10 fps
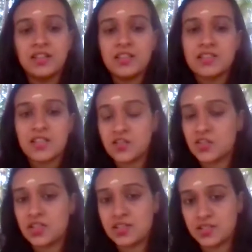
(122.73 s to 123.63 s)

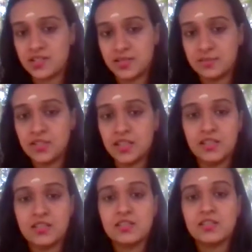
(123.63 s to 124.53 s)
structural system, it
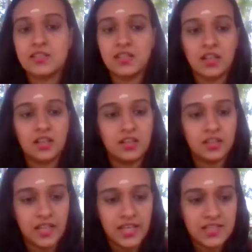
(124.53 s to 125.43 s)
is
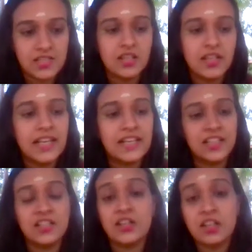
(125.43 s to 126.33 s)
external and
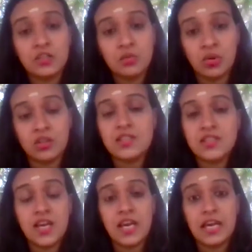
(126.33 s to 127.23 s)
internal walls.
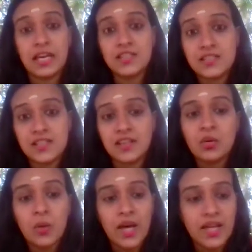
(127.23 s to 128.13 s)
It
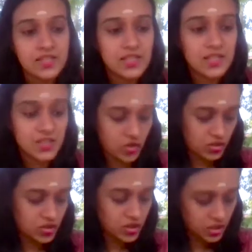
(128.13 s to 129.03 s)
serve as the
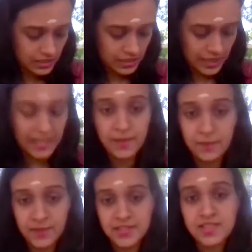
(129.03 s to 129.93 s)
structural
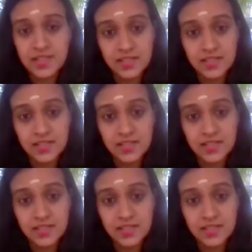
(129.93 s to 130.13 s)
elements.